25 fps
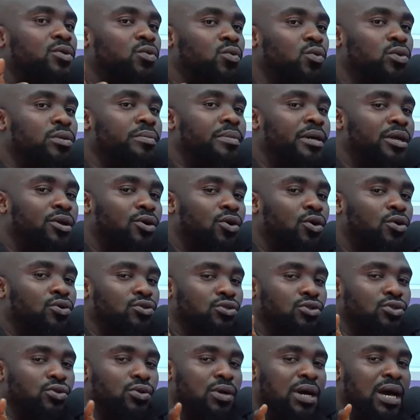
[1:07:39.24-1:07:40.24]
women
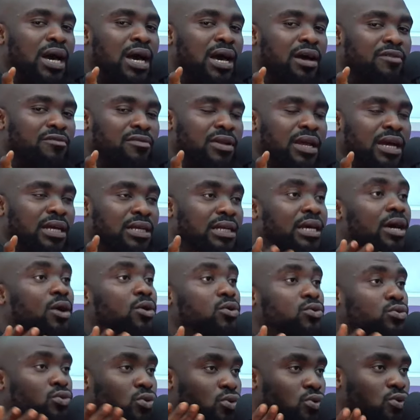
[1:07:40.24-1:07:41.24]
also have like their
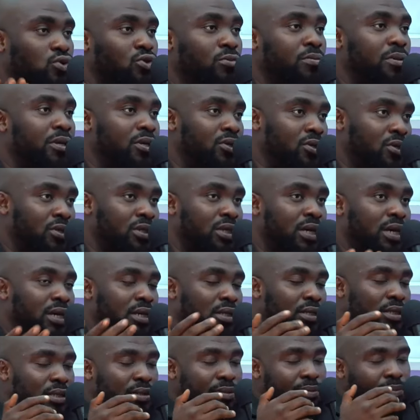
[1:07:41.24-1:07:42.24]
own roles to play in
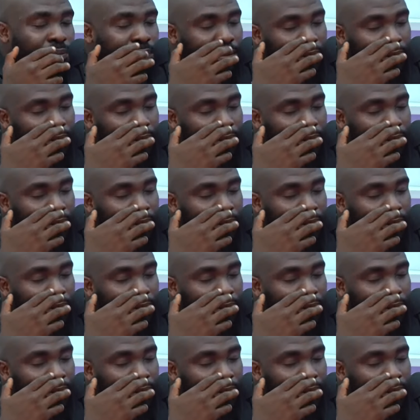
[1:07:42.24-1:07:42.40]
society.